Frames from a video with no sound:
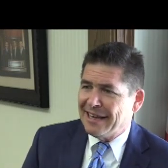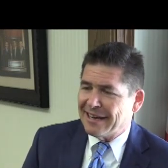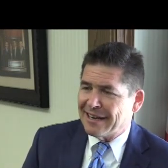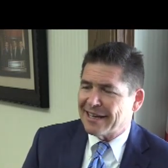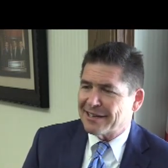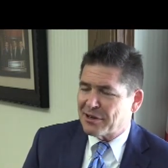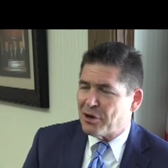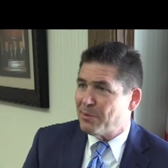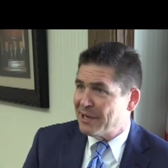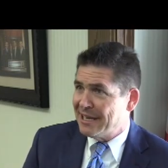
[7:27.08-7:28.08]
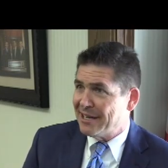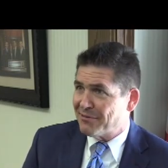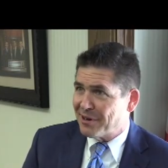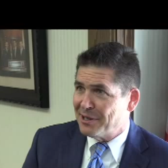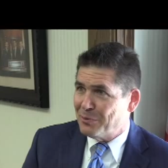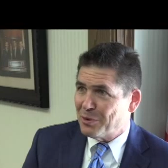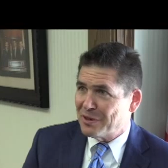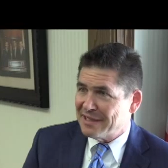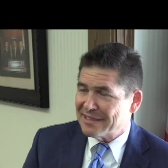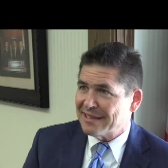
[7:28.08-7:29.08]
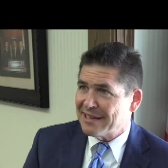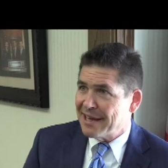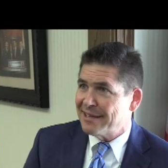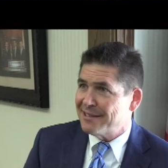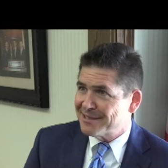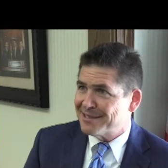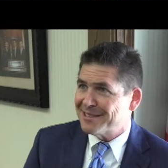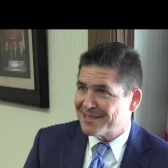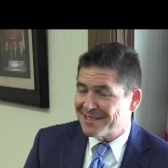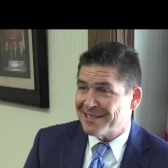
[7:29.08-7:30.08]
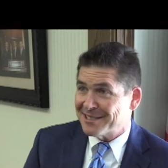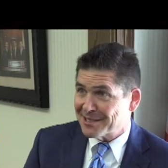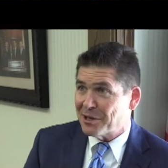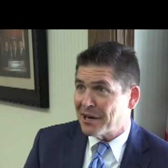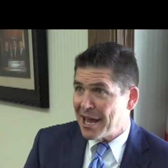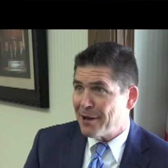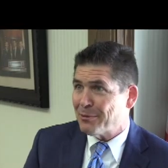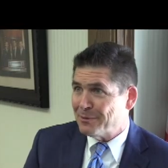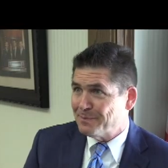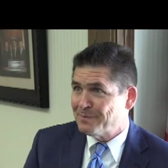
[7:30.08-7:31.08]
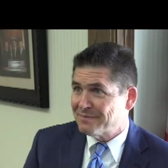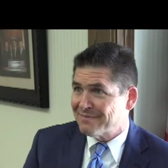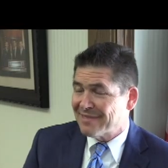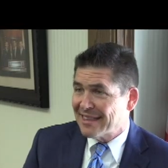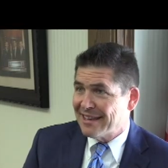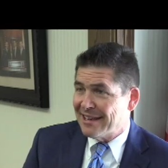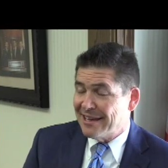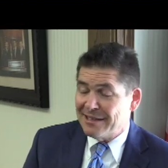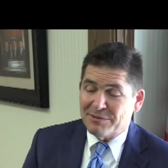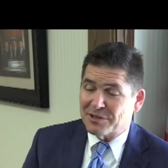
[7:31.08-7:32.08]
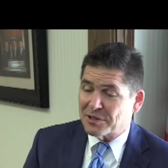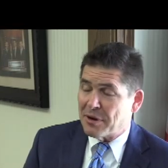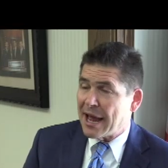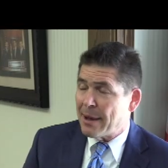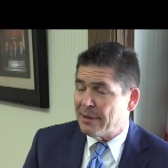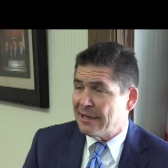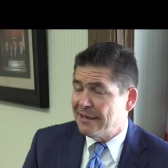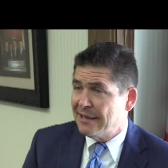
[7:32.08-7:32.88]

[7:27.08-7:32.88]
And I got to call my dad Friday morning and say, Dad, this this this is going to happen, and he was so happy.